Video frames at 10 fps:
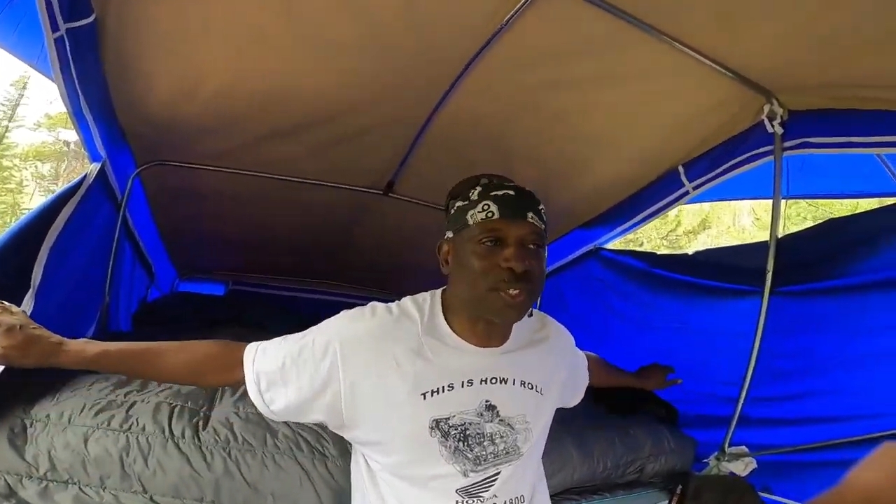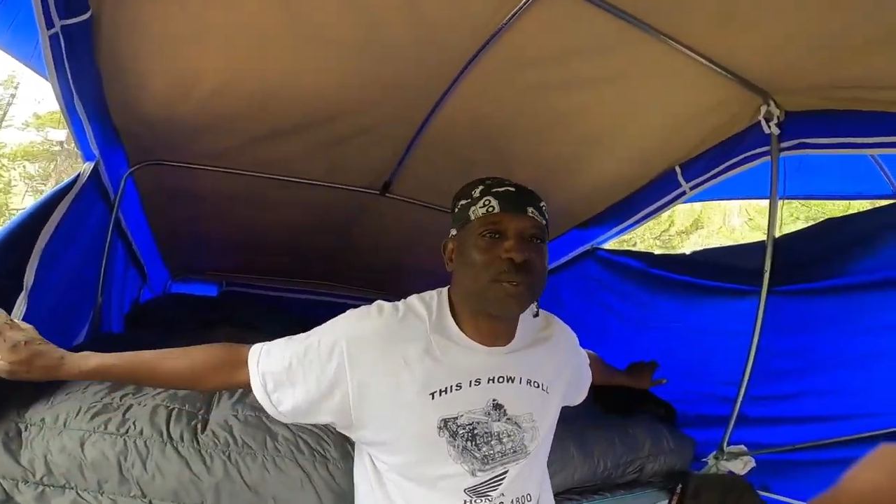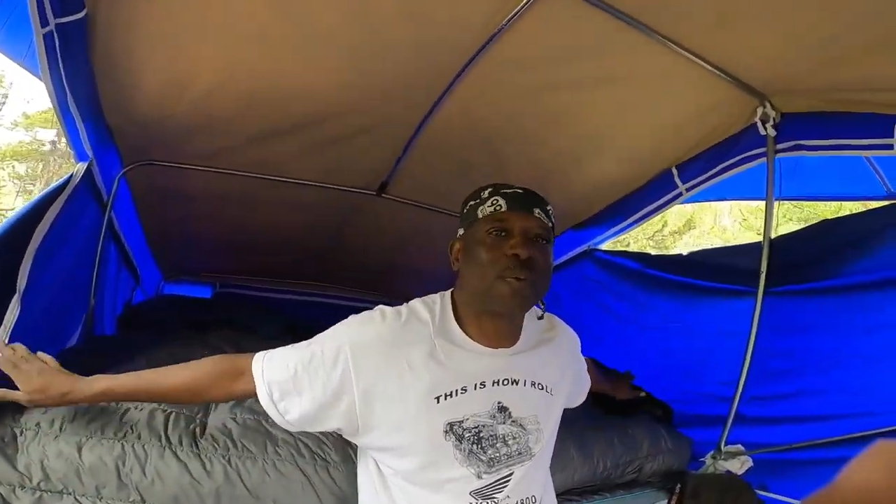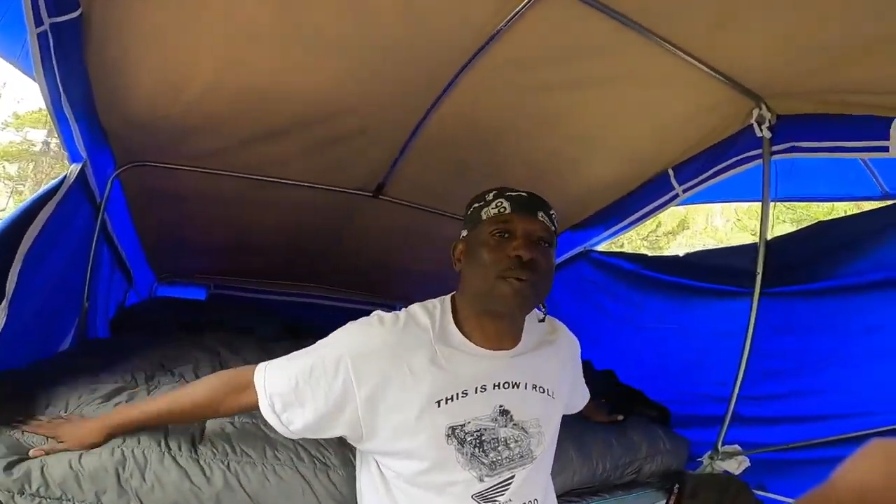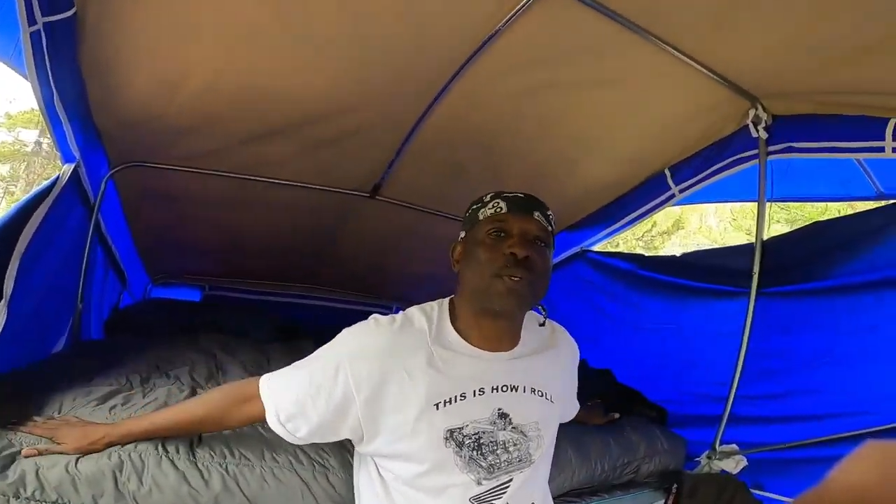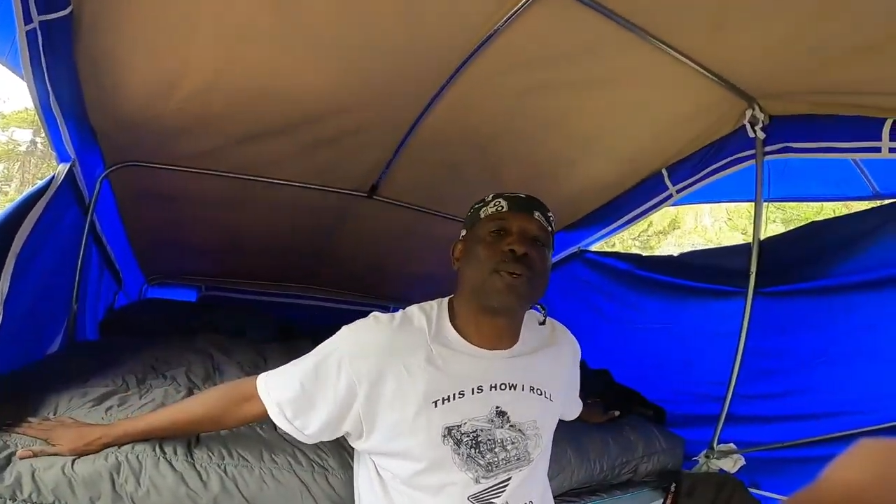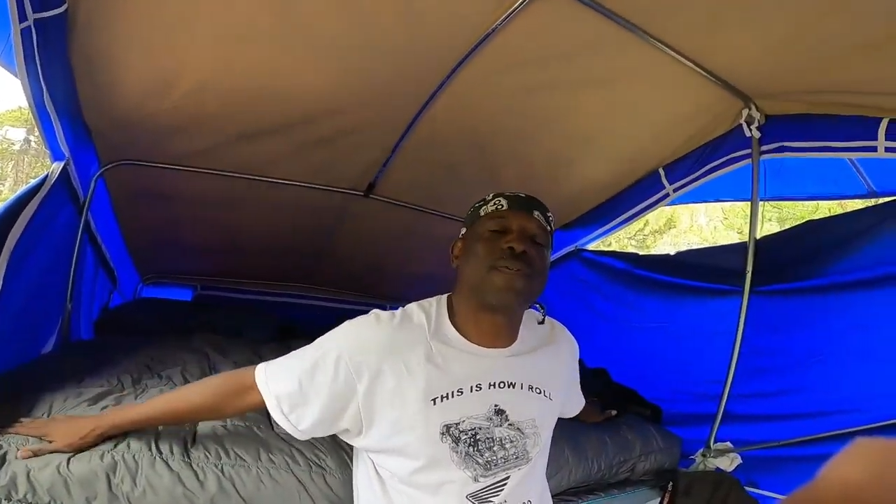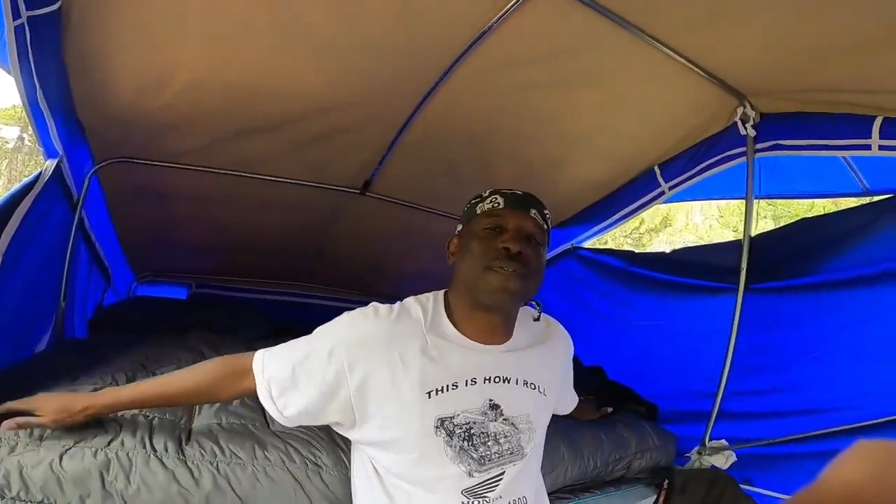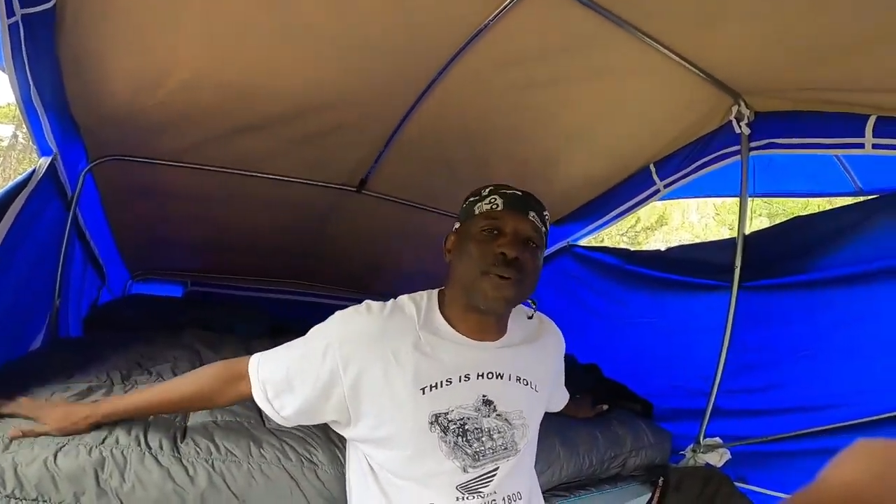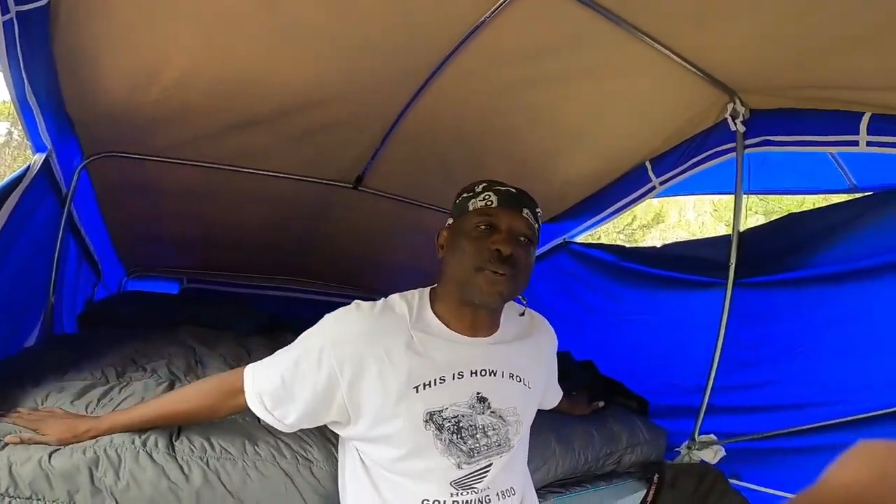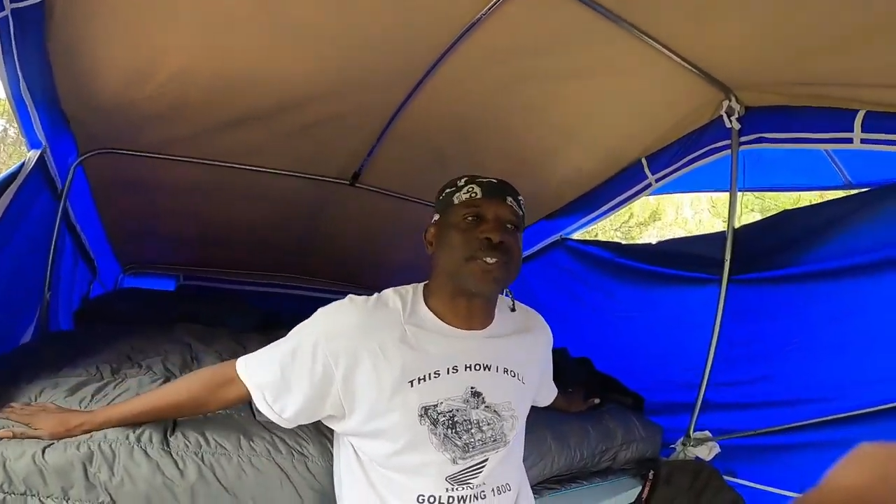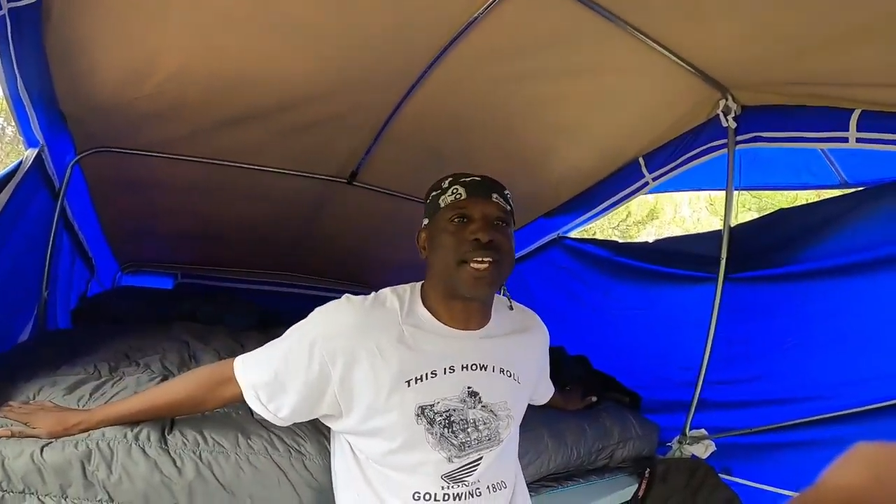show you when we do the full